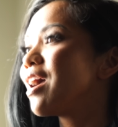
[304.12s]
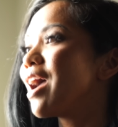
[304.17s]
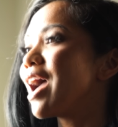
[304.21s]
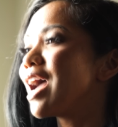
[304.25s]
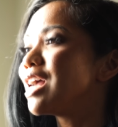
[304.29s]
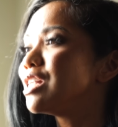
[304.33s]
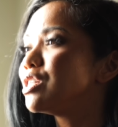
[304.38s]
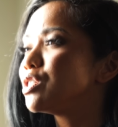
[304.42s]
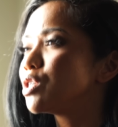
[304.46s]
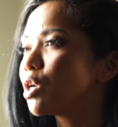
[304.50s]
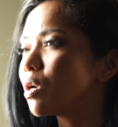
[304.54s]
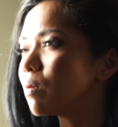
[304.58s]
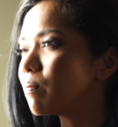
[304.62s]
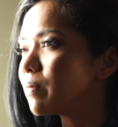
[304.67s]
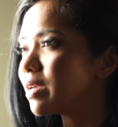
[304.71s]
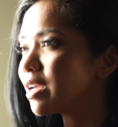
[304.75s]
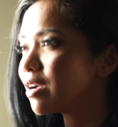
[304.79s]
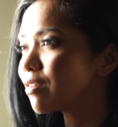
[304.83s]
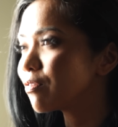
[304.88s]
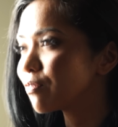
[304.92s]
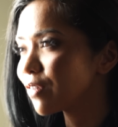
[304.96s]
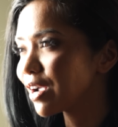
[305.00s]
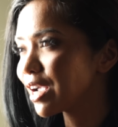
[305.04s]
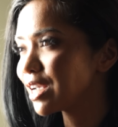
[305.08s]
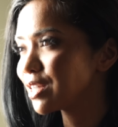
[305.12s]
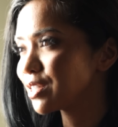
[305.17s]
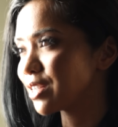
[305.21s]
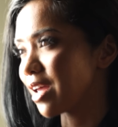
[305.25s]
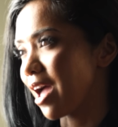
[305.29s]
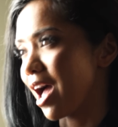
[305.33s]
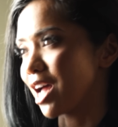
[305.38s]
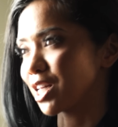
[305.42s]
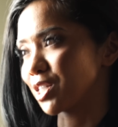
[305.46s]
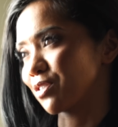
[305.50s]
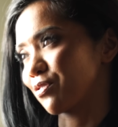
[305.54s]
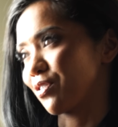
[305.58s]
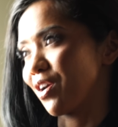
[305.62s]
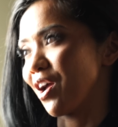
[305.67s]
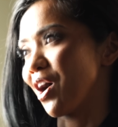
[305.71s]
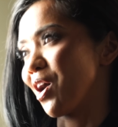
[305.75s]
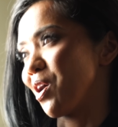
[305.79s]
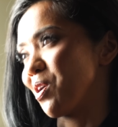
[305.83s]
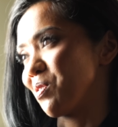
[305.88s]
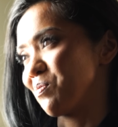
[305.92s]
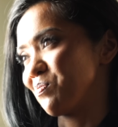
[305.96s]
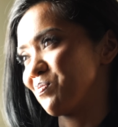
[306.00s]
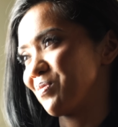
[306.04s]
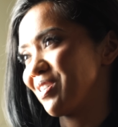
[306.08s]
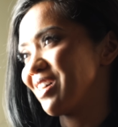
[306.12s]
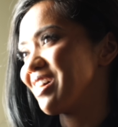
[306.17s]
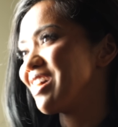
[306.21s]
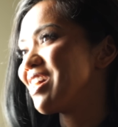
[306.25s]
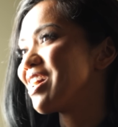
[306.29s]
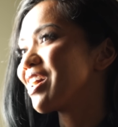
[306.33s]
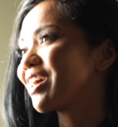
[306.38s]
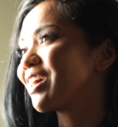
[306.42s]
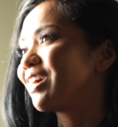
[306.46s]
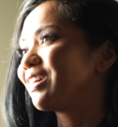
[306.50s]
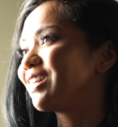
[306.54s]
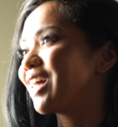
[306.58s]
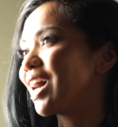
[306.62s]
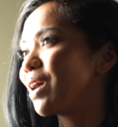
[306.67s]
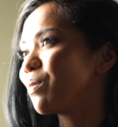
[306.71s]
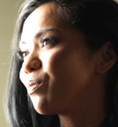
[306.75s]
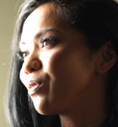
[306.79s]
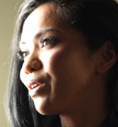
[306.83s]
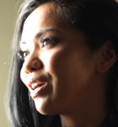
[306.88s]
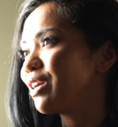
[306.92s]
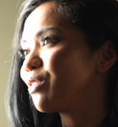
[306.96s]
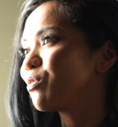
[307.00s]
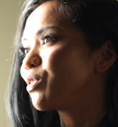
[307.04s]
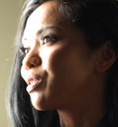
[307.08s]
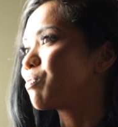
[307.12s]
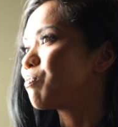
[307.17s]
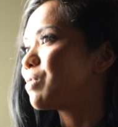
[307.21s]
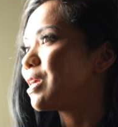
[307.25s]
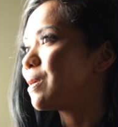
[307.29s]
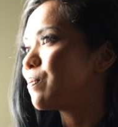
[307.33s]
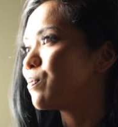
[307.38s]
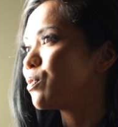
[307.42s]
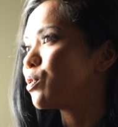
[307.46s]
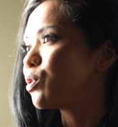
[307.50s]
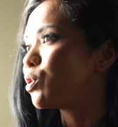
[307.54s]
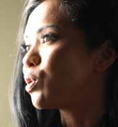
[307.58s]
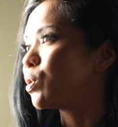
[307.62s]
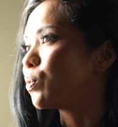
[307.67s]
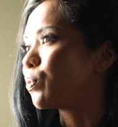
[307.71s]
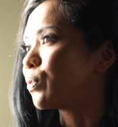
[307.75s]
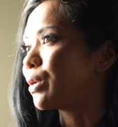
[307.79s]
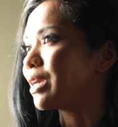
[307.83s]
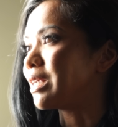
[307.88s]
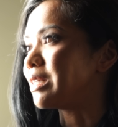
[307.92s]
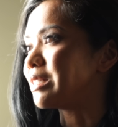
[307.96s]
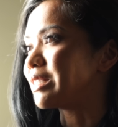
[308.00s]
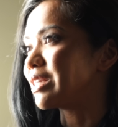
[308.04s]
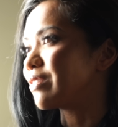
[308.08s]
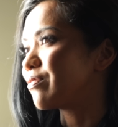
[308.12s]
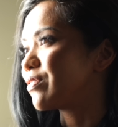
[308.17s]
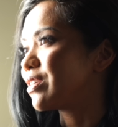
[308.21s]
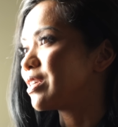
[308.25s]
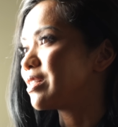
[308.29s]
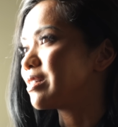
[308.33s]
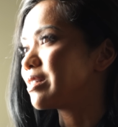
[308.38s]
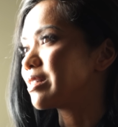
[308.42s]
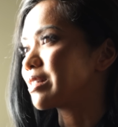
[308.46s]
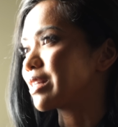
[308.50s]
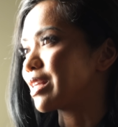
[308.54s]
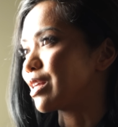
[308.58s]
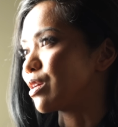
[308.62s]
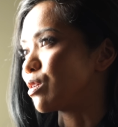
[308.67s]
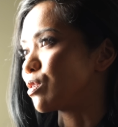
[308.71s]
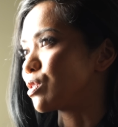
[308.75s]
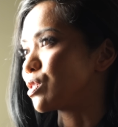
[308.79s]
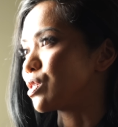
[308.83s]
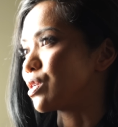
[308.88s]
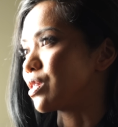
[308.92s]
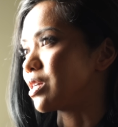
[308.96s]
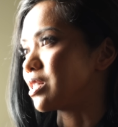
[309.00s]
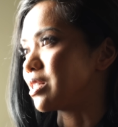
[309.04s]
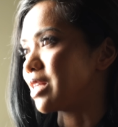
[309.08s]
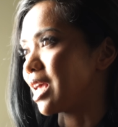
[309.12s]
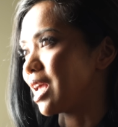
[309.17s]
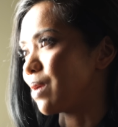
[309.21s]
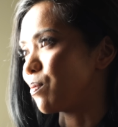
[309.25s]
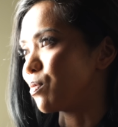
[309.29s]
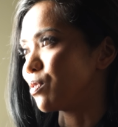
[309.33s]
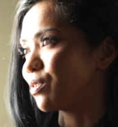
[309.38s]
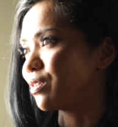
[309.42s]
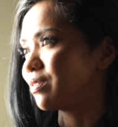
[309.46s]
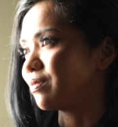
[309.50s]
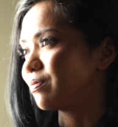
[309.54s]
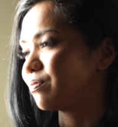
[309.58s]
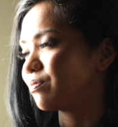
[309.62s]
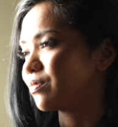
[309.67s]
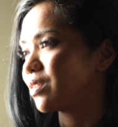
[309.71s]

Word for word: And don't be afraid to ask for help. Collaborate with people who bring different skills to the table.